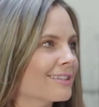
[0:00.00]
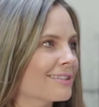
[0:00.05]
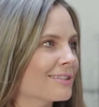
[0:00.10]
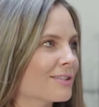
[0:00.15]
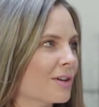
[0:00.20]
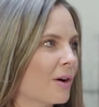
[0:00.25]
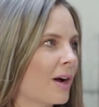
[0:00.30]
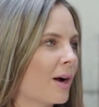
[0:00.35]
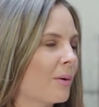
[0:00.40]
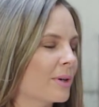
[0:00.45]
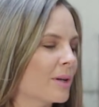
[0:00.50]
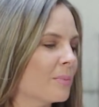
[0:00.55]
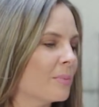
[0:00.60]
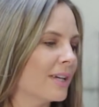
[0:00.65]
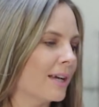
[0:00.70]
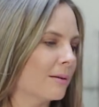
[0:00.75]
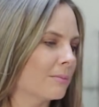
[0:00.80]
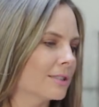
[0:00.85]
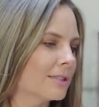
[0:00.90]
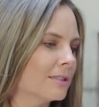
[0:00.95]
So I want to
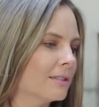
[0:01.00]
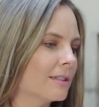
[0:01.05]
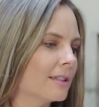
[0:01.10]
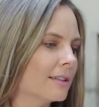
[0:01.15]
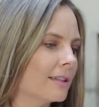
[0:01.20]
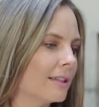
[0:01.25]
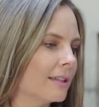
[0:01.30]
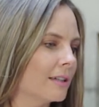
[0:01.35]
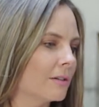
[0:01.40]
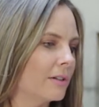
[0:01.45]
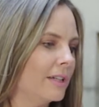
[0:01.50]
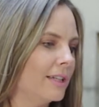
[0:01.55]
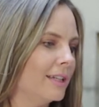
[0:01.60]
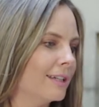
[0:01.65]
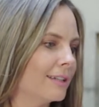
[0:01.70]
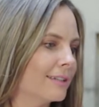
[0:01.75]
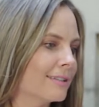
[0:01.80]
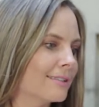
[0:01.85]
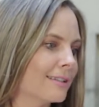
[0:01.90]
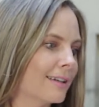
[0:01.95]
be able to look at the
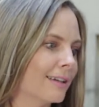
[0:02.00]
ingredients